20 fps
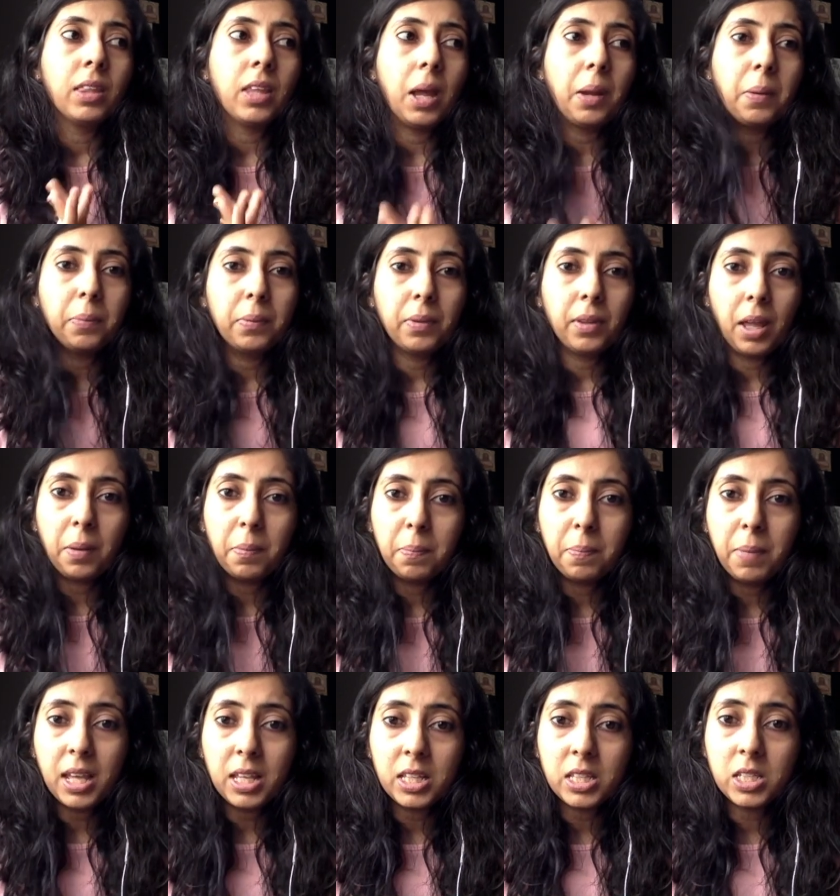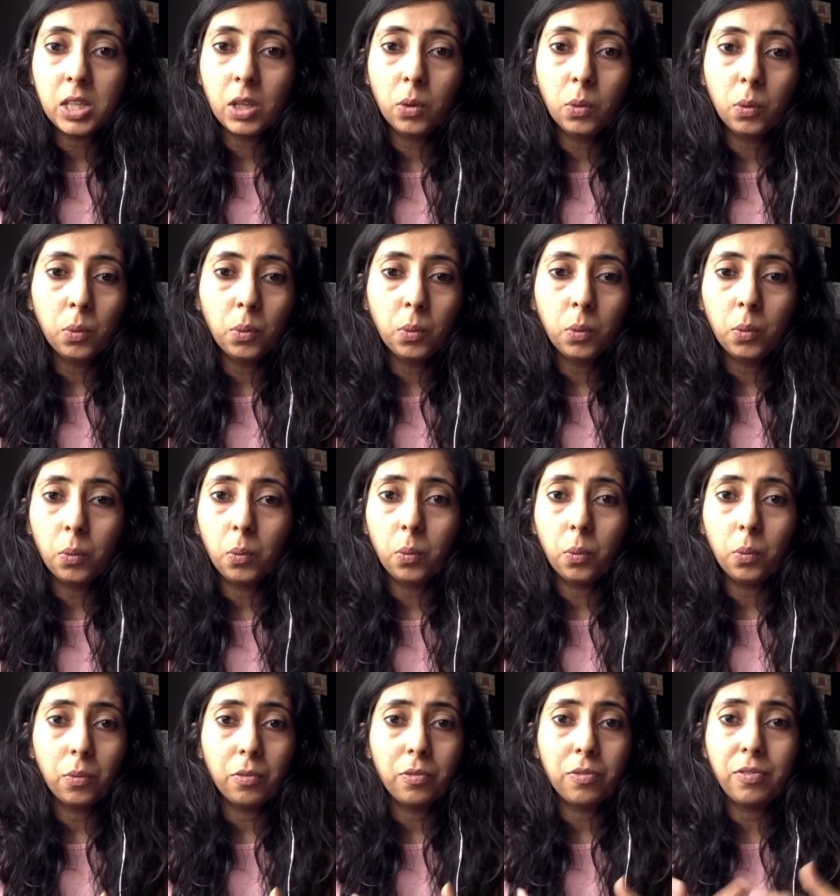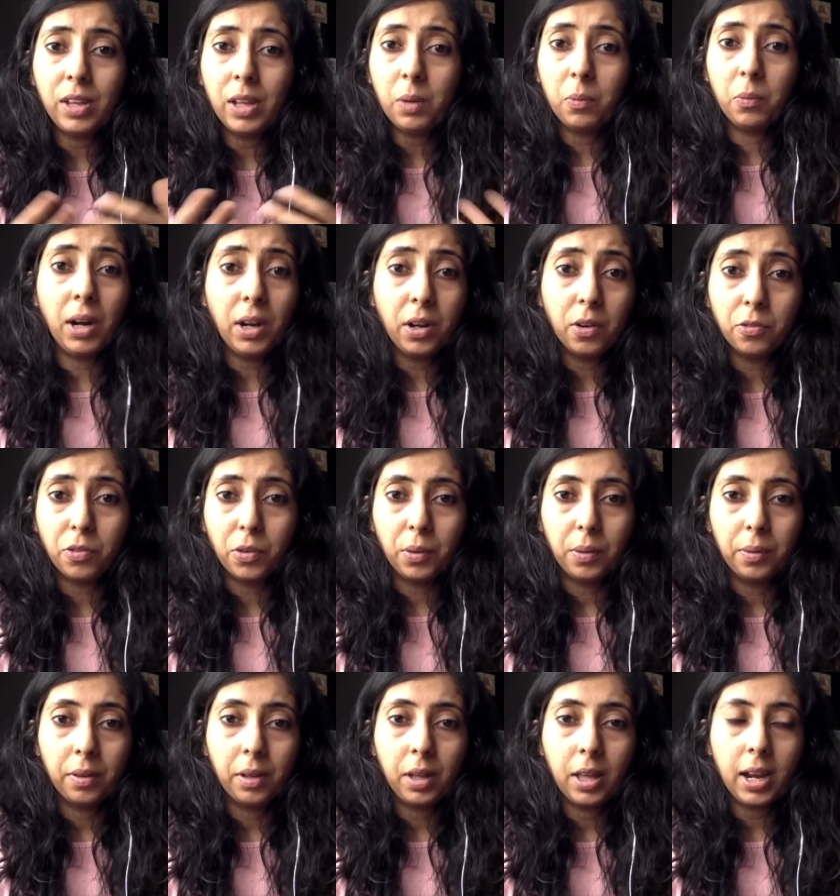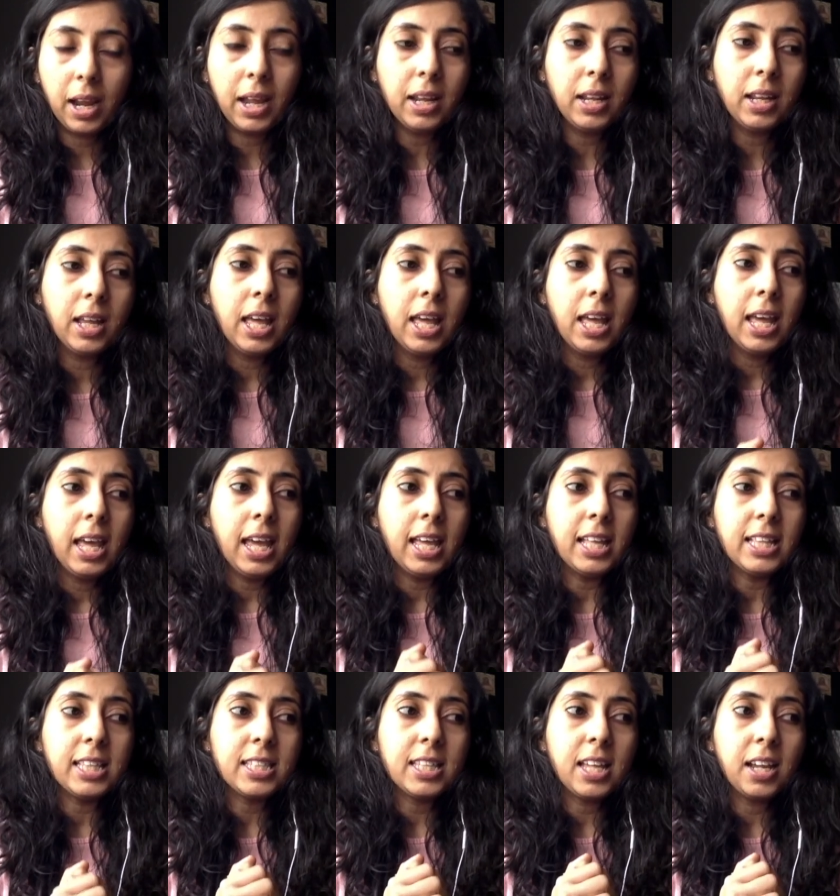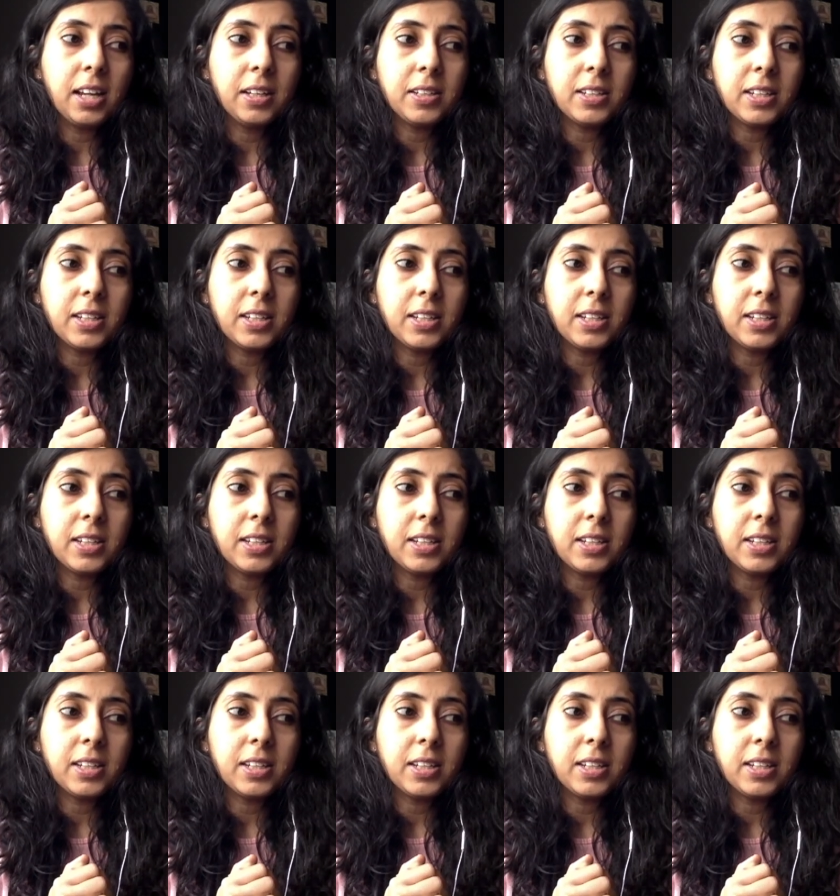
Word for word: that that makes you feel wonderful, right? It's that